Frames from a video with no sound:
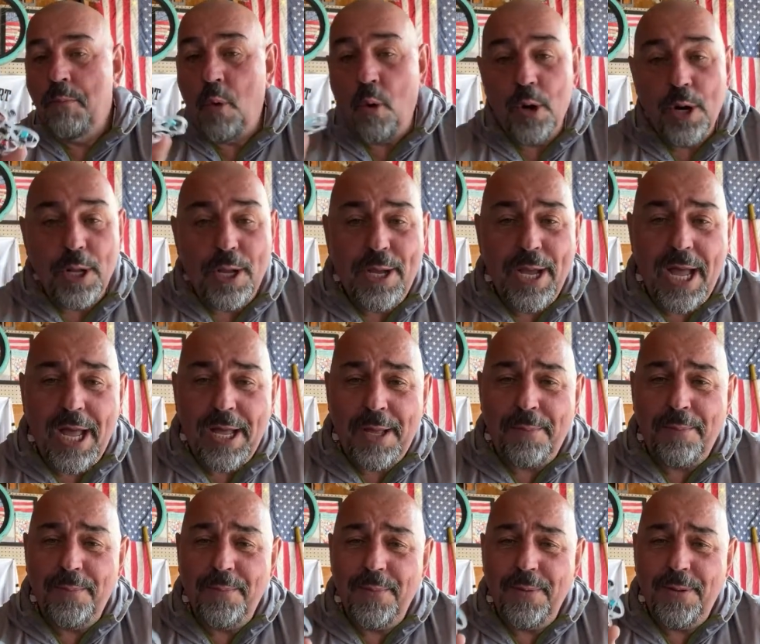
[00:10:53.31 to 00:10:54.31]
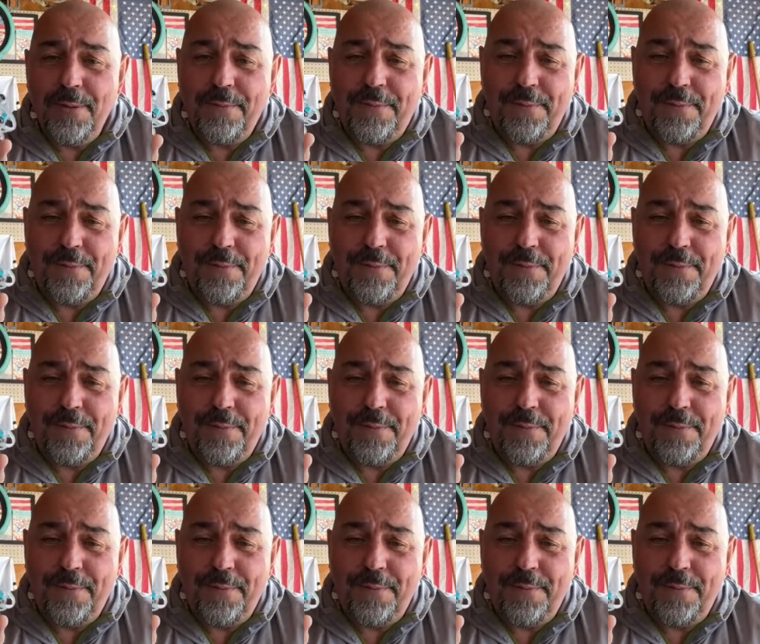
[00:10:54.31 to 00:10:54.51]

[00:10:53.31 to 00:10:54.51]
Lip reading: more to come.